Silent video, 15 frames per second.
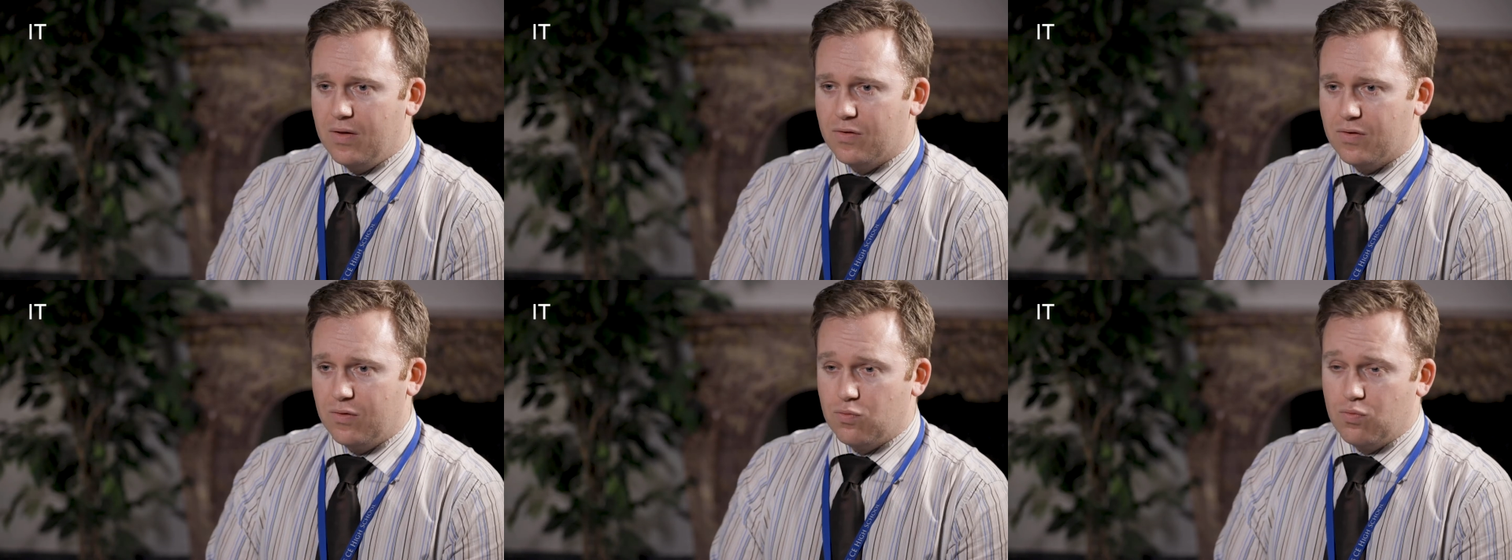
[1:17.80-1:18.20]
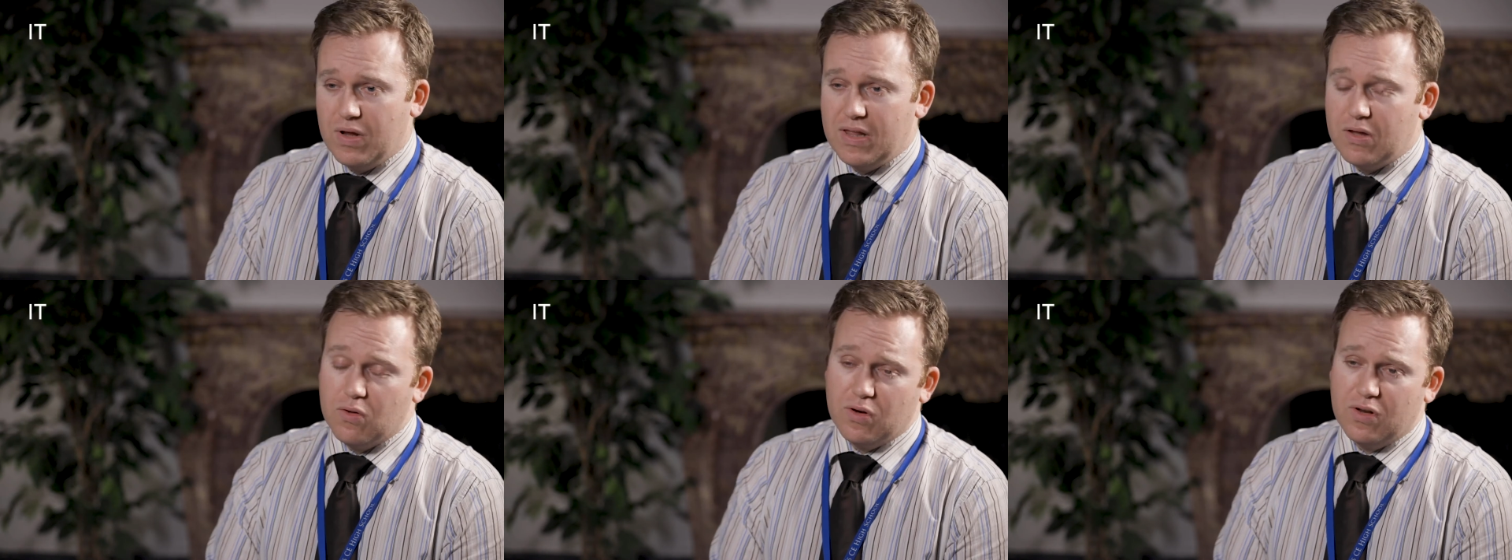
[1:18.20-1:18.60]
So it's
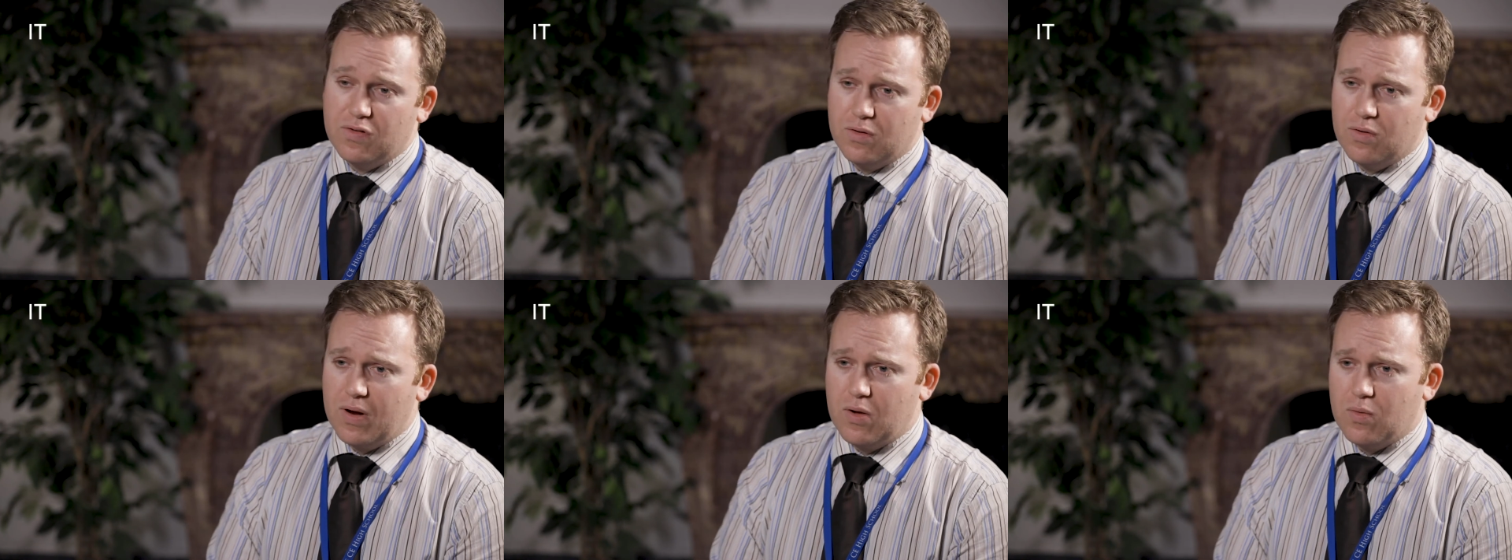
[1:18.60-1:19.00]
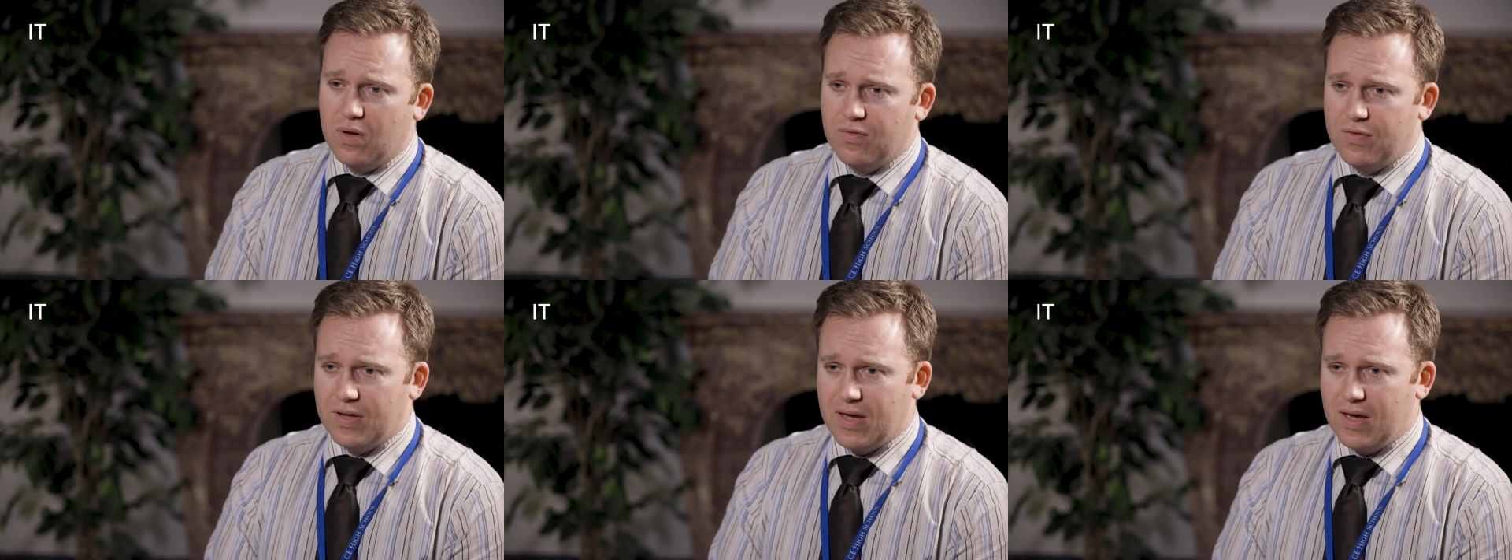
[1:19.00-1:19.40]
really good, it's a great
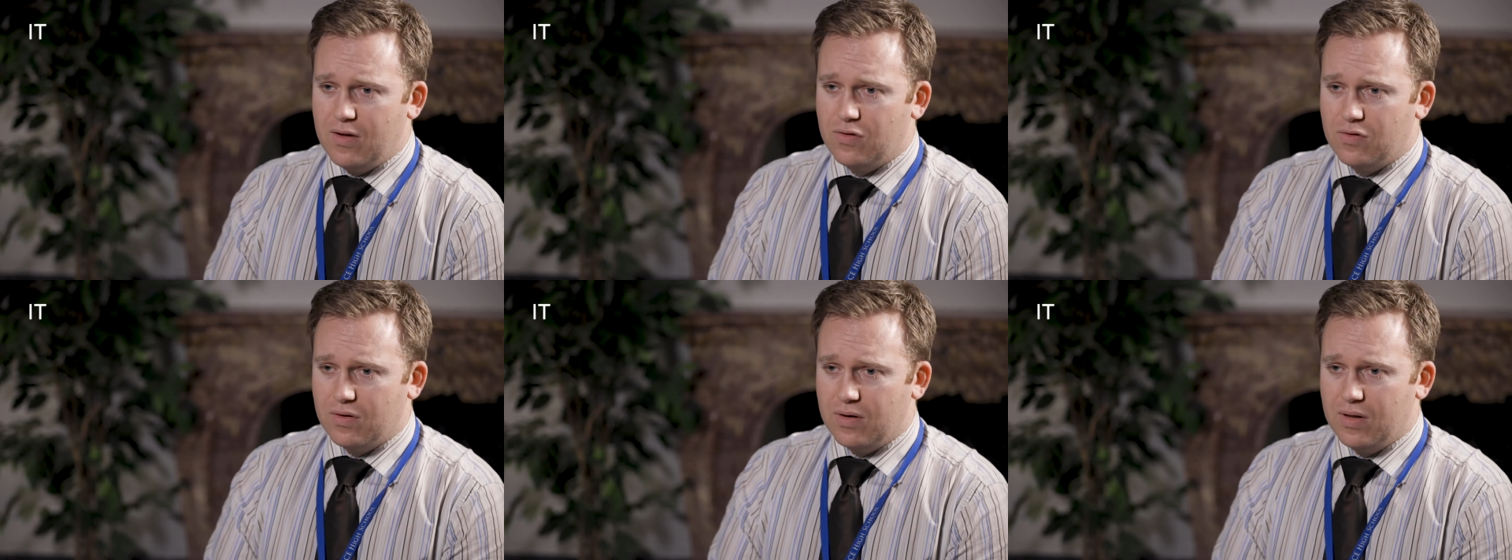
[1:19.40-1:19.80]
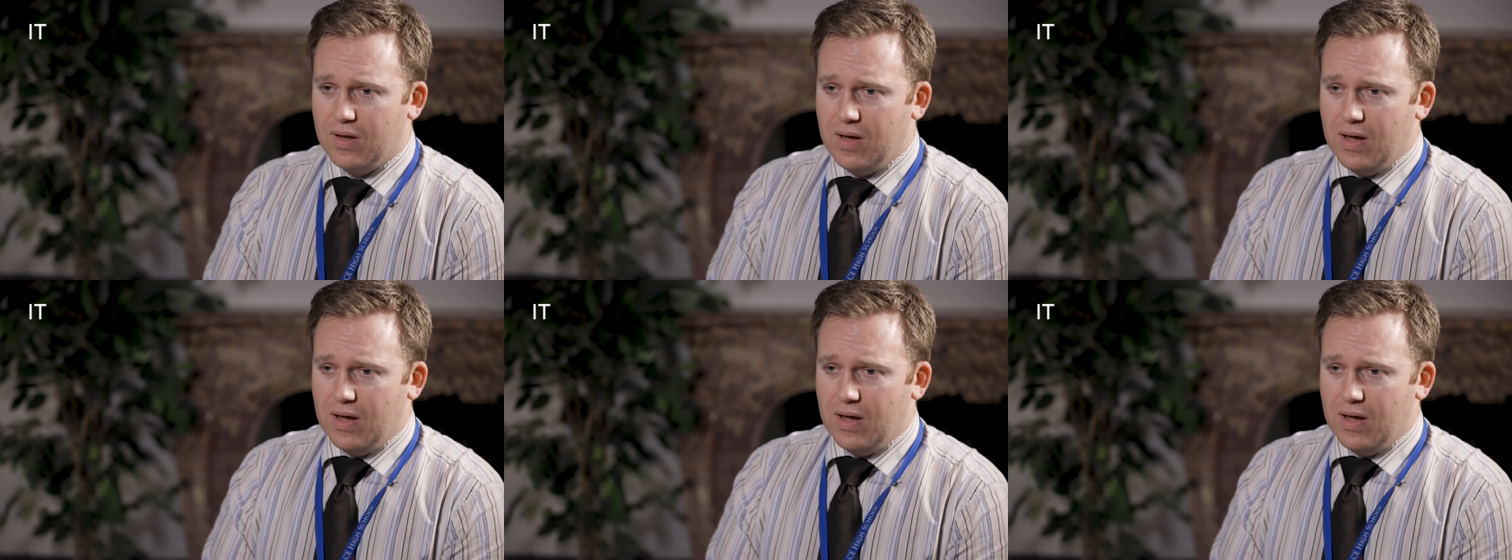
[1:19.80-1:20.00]
qualification.